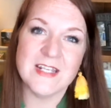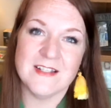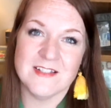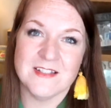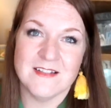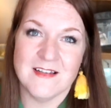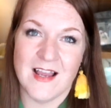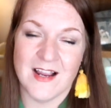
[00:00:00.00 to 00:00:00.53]

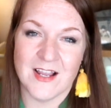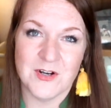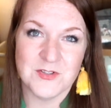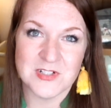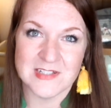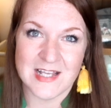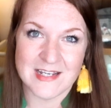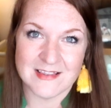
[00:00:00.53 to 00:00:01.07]
can go
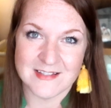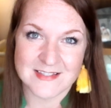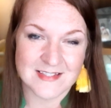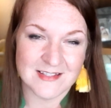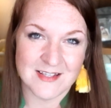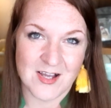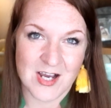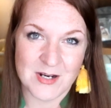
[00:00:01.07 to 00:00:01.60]
to like the
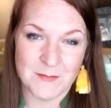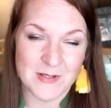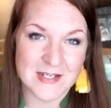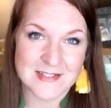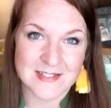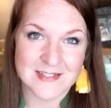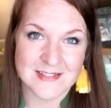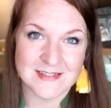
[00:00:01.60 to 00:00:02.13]
salon
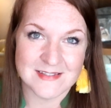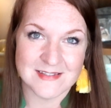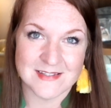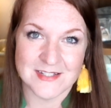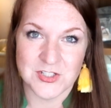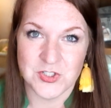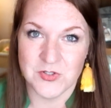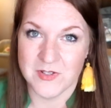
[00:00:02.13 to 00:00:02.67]
places
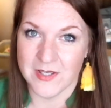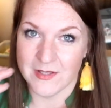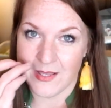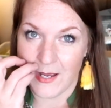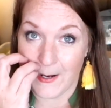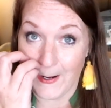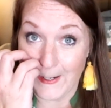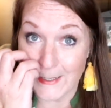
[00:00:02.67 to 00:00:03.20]
that you get
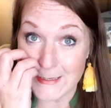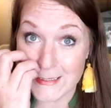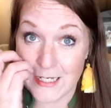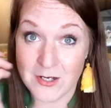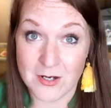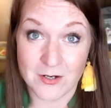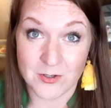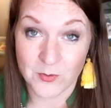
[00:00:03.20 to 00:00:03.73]
like a
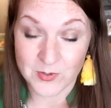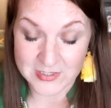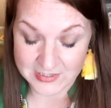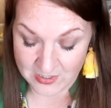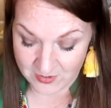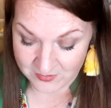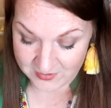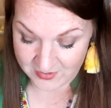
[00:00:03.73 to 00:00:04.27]
discount. I don't know what it's
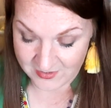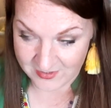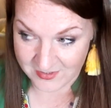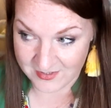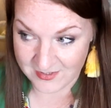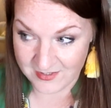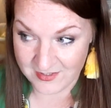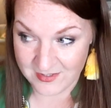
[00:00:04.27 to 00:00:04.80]
called.
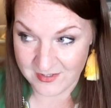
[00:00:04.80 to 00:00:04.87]
Uh,